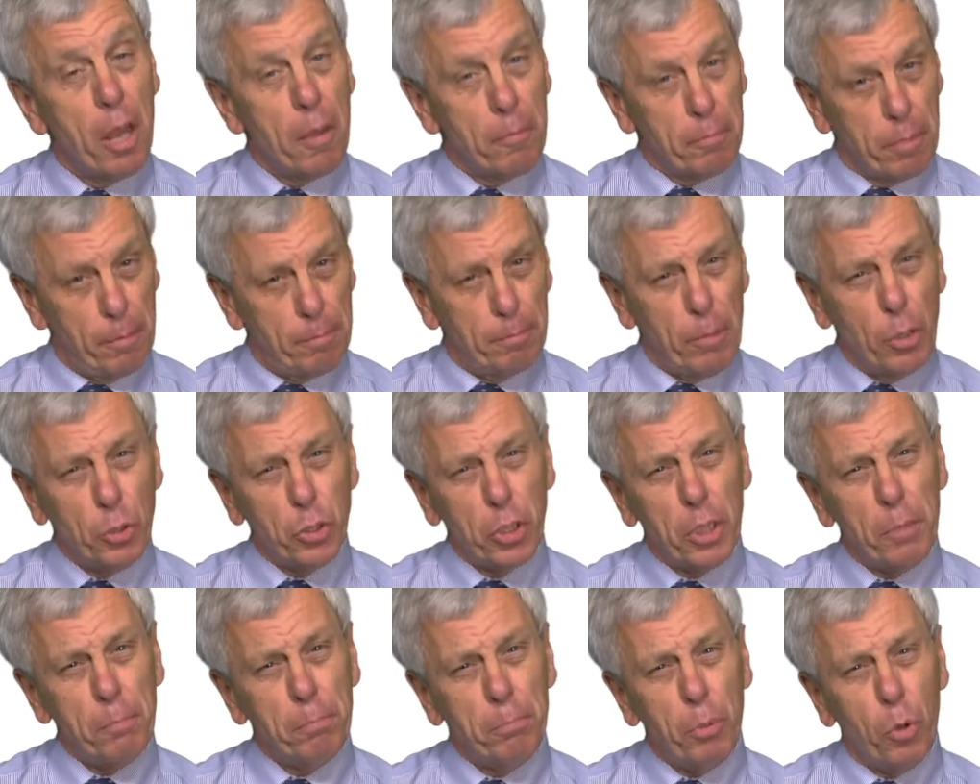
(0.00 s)
but
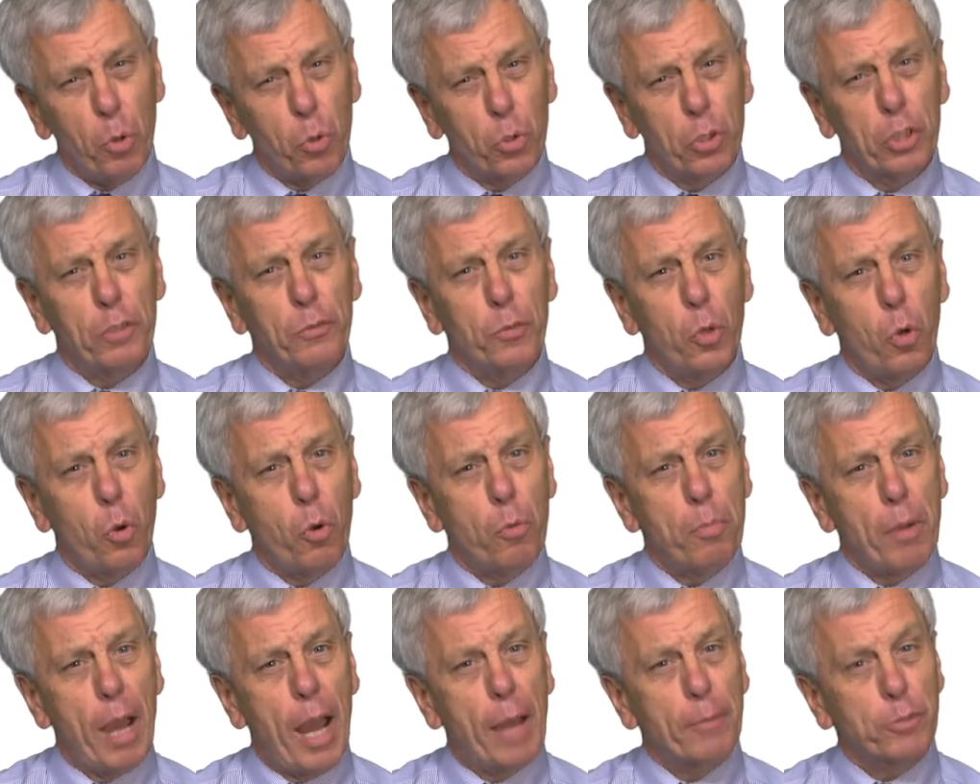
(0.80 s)
most important of all,
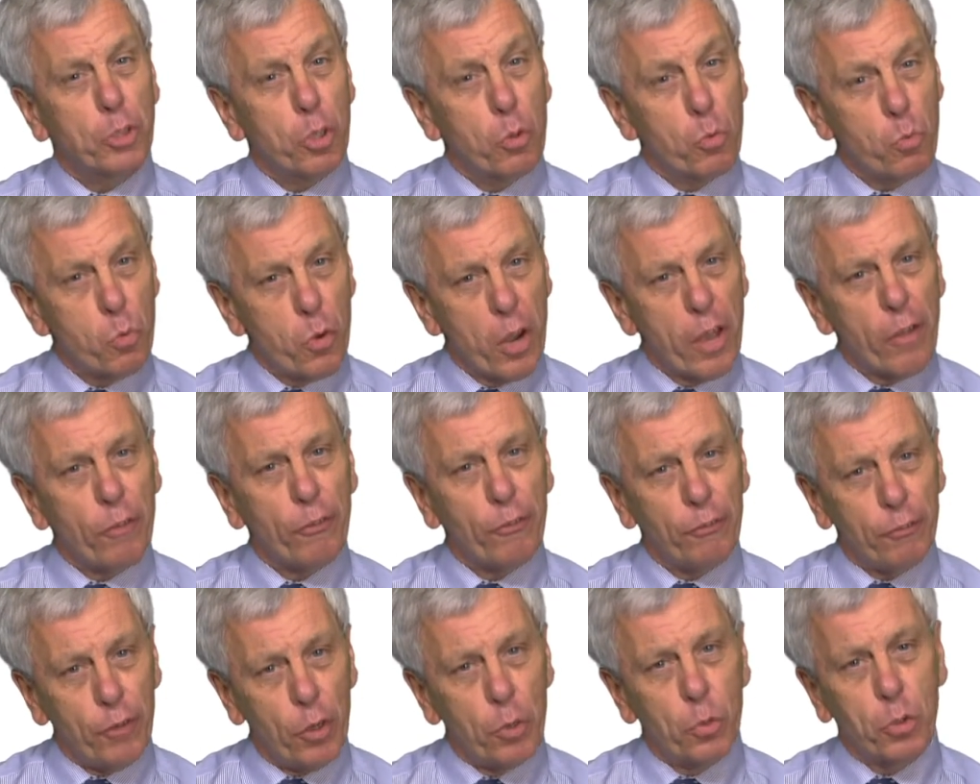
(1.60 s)
perhaps, a real
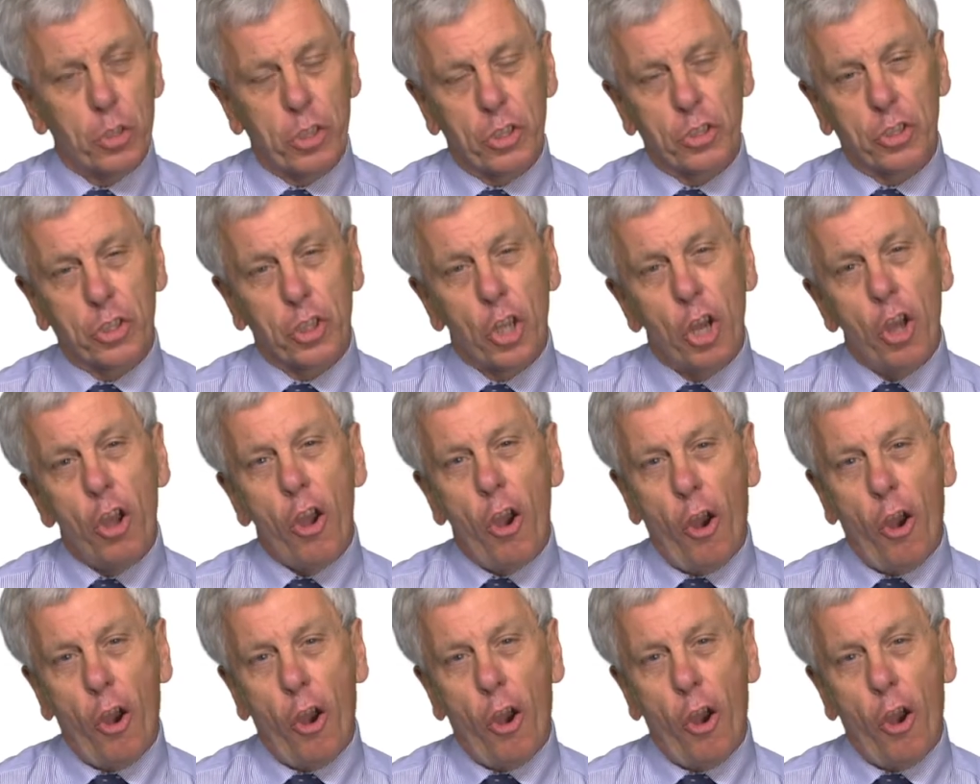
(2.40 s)
focus